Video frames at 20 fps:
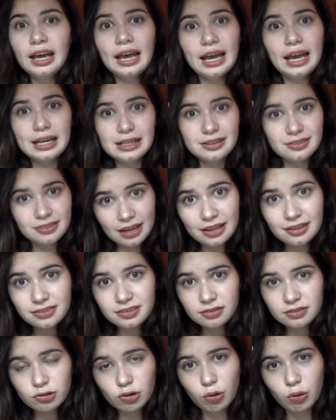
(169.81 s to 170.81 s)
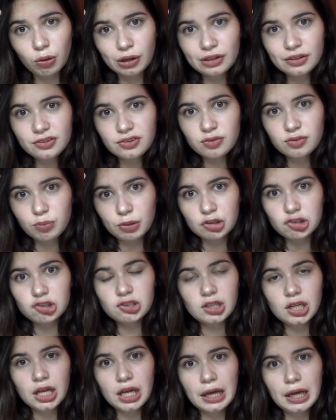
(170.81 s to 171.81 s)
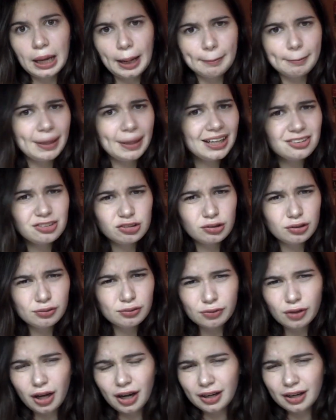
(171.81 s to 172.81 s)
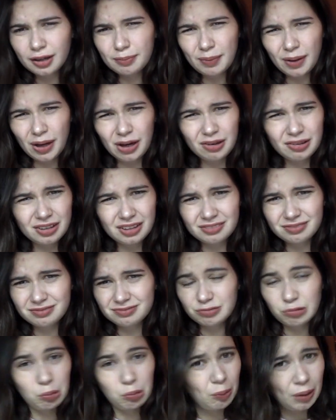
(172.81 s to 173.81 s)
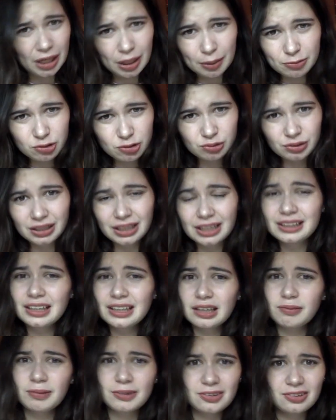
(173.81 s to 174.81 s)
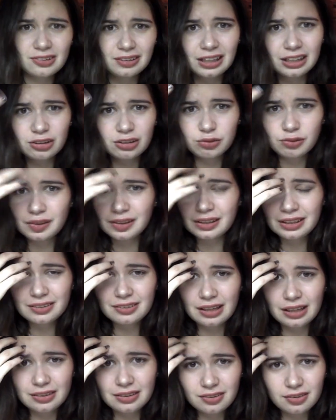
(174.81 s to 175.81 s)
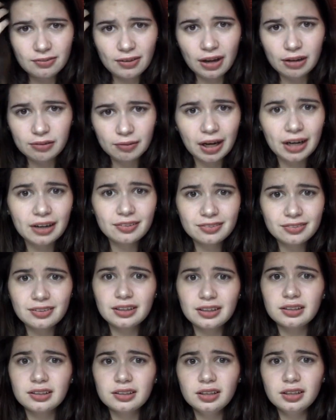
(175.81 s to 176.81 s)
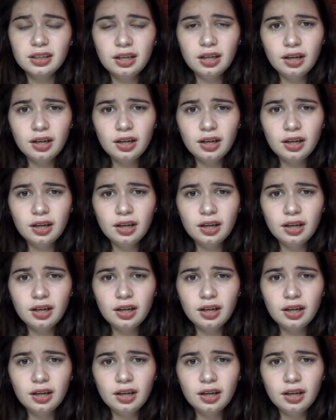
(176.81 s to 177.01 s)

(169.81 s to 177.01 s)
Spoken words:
an intensive course, which I might do a vlog about when I'm doing it, like what's it like doing an intensive at Ryerson,